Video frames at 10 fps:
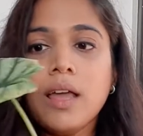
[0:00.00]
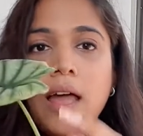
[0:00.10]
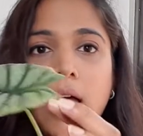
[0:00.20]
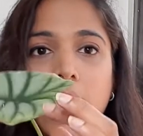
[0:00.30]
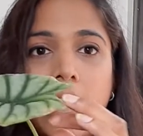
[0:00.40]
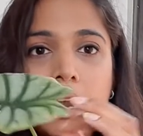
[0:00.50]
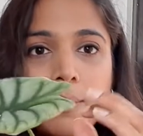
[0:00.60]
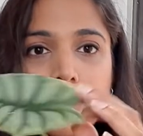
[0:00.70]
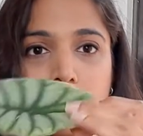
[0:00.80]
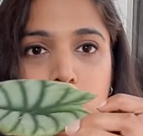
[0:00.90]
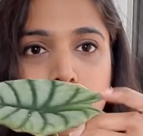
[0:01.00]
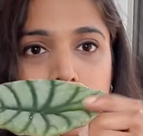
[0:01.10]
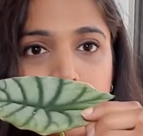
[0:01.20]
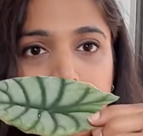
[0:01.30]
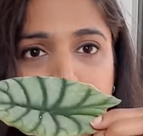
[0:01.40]
And I'm left
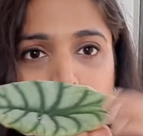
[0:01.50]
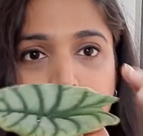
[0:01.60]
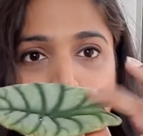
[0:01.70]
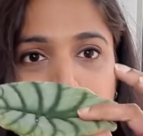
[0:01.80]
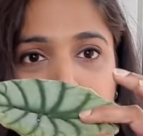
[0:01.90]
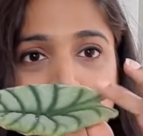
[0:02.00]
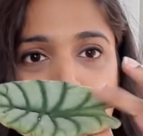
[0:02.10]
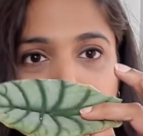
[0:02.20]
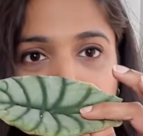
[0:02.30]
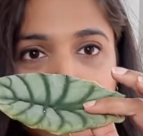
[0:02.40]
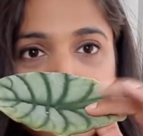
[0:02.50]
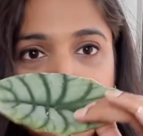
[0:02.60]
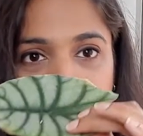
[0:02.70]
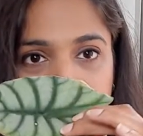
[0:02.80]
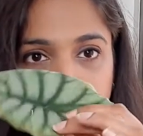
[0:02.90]
with this one. Now this is the youngest
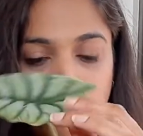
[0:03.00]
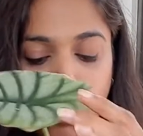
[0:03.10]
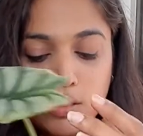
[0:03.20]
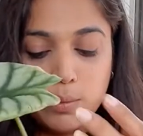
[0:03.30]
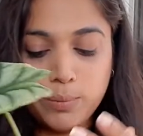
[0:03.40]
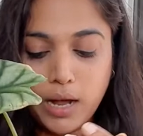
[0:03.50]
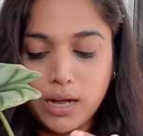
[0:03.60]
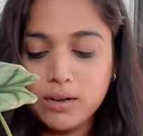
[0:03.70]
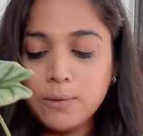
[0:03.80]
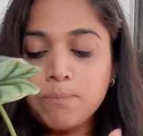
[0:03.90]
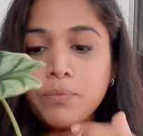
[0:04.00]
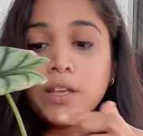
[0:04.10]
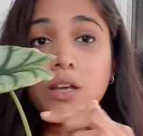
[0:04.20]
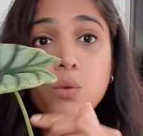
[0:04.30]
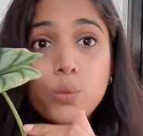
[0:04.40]
leaf on the plant,
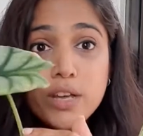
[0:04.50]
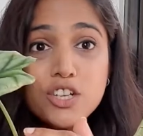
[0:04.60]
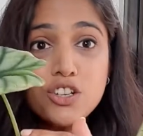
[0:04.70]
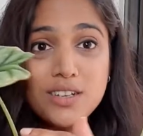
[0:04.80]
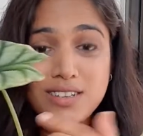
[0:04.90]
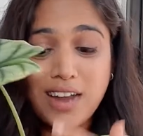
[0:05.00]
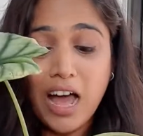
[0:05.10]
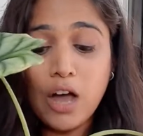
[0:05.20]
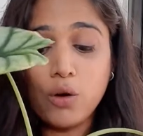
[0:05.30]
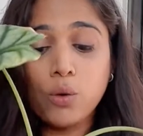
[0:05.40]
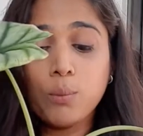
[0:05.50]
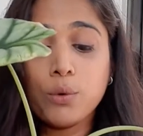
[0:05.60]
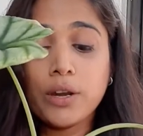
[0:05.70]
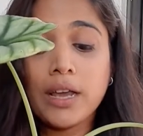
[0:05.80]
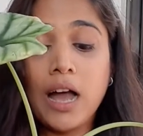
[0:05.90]
which is now
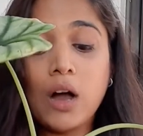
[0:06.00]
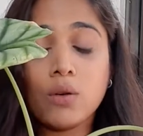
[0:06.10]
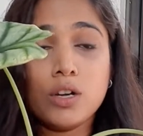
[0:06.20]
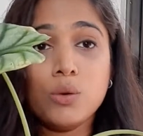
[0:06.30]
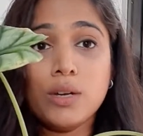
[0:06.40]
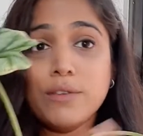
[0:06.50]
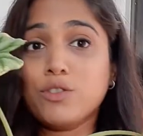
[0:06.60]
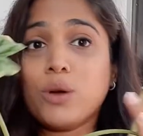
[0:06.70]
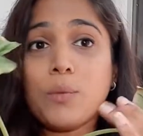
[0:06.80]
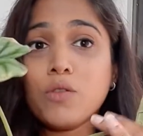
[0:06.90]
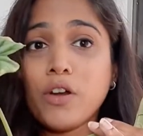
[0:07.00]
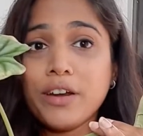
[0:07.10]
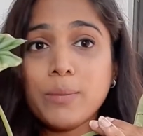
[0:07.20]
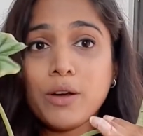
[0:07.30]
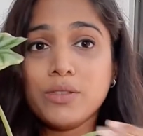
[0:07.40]
putting out a new leaf. So I'm not
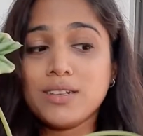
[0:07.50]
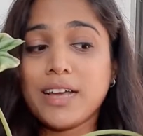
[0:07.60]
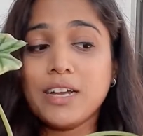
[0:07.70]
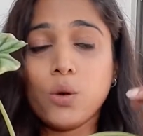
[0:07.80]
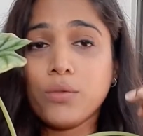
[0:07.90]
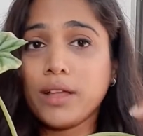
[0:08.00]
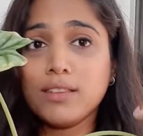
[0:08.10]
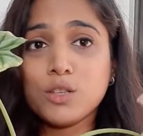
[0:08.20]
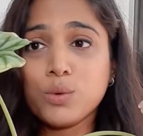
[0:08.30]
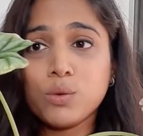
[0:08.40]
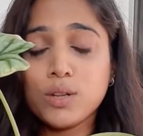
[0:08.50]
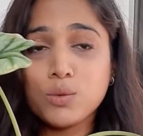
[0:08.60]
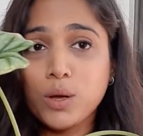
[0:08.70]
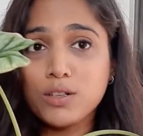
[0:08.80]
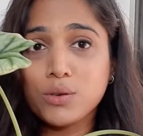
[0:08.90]
worried about this. I know that this one
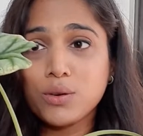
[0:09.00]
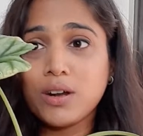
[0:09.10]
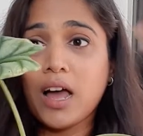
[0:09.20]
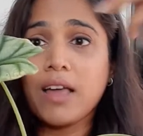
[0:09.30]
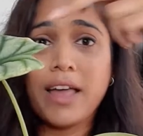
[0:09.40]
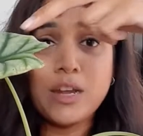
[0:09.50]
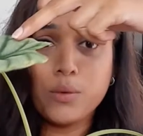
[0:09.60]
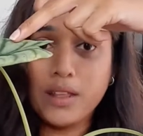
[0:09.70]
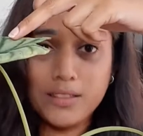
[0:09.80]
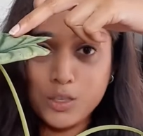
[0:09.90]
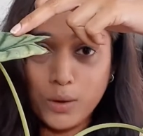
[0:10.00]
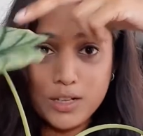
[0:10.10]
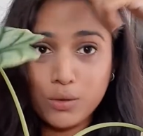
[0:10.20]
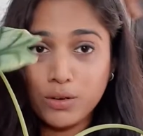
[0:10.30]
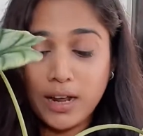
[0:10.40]
is going to die. I know that this one
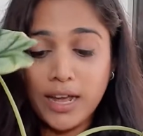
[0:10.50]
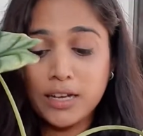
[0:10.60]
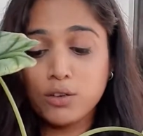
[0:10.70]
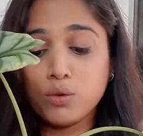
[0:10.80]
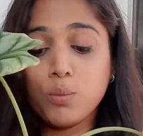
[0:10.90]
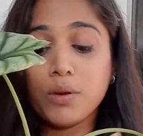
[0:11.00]
is going to die too.